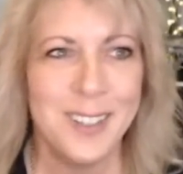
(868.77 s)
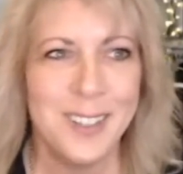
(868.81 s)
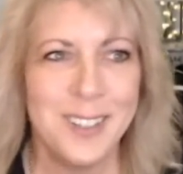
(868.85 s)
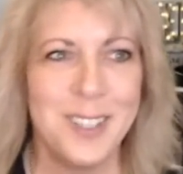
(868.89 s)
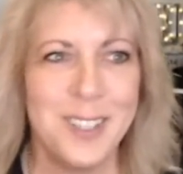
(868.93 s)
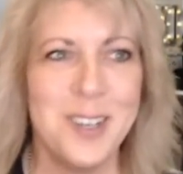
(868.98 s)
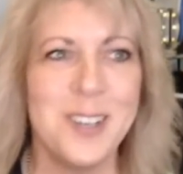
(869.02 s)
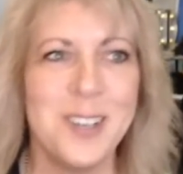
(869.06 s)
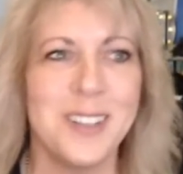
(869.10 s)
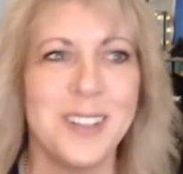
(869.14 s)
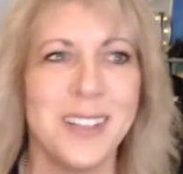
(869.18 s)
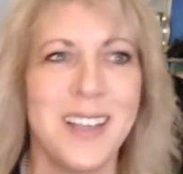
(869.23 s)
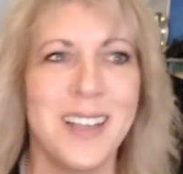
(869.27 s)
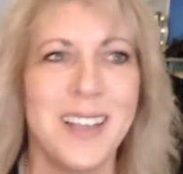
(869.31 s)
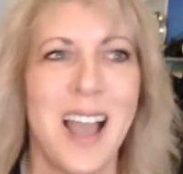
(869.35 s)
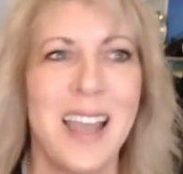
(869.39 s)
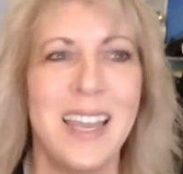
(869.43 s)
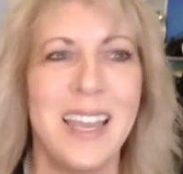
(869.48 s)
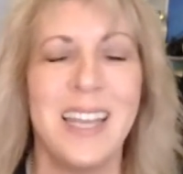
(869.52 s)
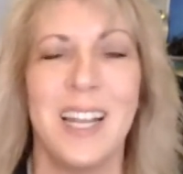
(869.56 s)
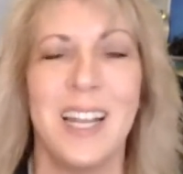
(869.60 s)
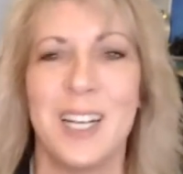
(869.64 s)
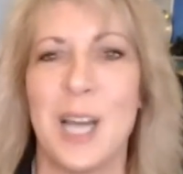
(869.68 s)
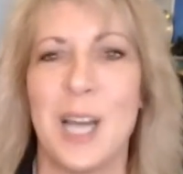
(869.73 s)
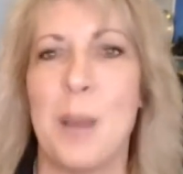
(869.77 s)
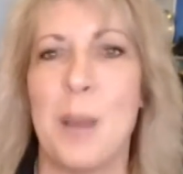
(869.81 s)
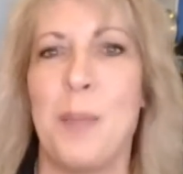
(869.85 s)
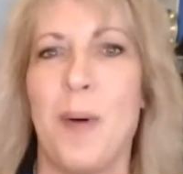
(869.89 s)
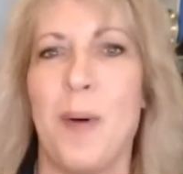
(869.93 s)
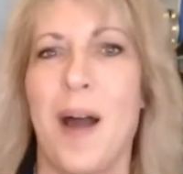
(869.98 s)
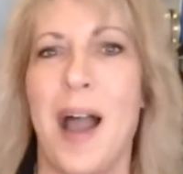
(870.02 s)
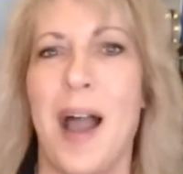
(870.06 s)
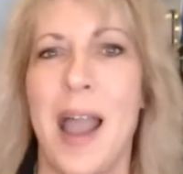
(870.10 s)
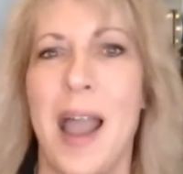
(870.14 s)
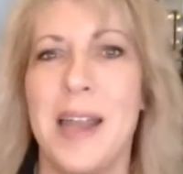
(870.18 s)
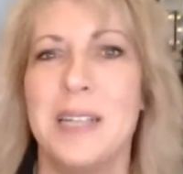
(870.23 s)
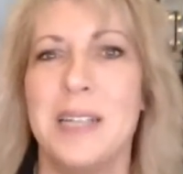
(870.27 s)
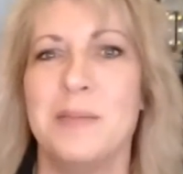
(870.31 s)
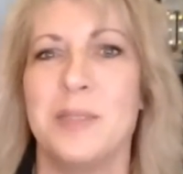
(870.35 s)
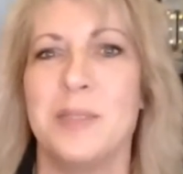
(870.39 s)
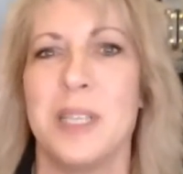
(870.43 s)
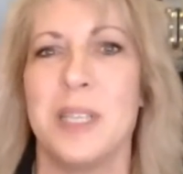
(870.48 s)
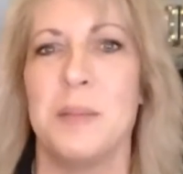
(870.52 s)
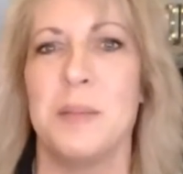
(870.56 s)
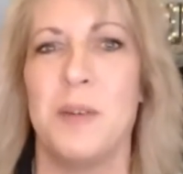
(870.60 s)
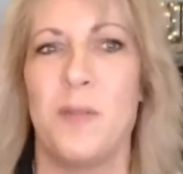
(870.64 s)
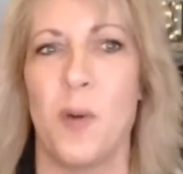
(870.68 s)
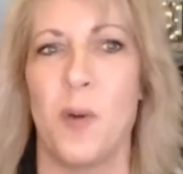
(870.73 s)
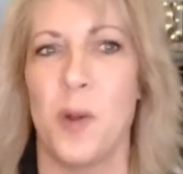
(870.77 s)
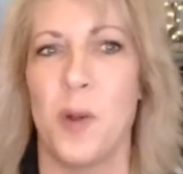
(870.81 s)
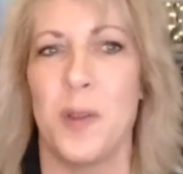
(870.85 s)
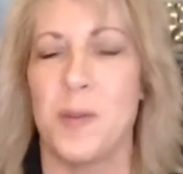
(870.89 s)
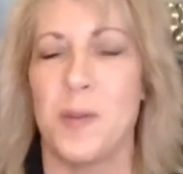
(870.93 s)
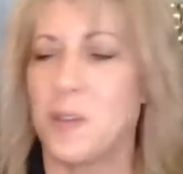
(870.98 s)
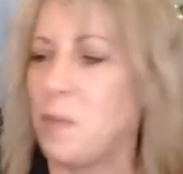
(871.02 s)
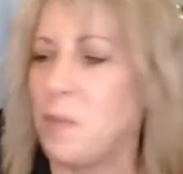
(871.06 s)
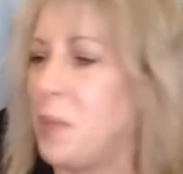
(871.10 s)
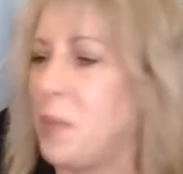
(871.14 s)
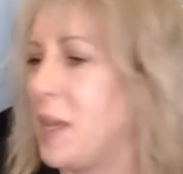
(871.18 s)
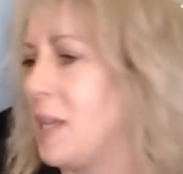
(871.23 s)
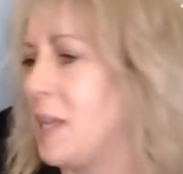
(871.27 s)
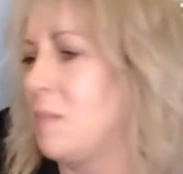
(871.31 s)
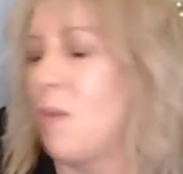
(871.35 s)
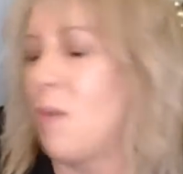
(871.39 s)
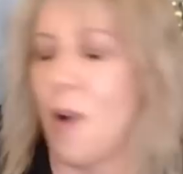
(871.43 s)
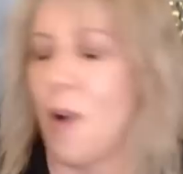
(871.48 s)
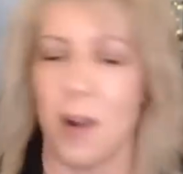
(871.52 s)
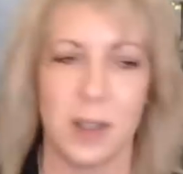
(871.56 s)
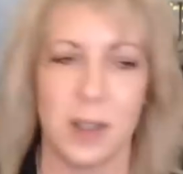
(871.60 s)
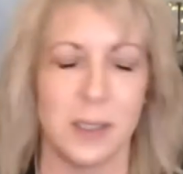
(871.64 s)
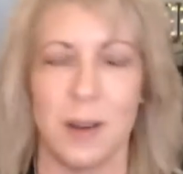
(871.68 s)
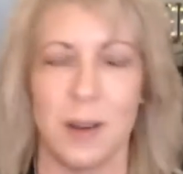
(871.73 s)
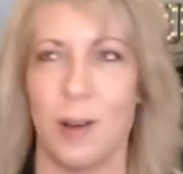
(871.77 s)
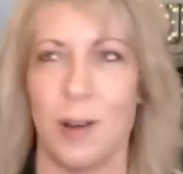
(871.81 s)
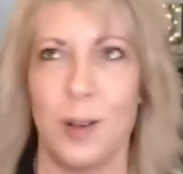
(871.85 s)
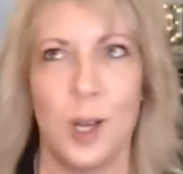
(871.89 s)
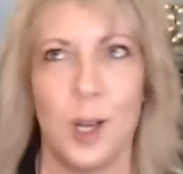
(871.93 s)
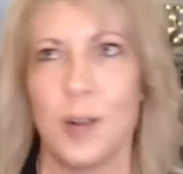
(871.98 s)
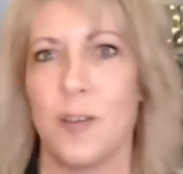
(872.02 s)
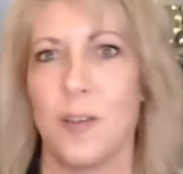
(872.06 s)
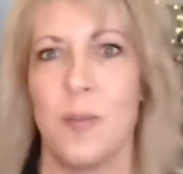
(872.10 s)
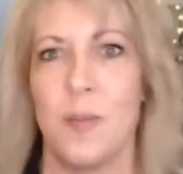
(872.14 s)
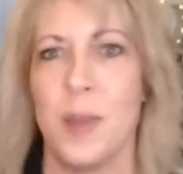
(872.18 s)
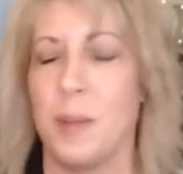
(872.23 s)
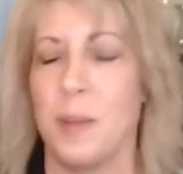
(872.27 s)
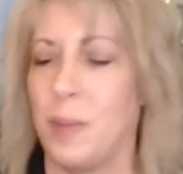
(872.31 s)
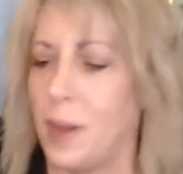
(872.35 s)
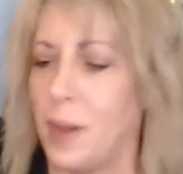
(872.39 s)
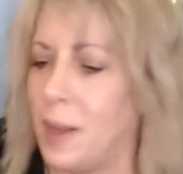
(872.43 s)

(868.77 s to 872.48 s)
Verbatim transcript: usually I get a couple items in before there's pin marks all over me,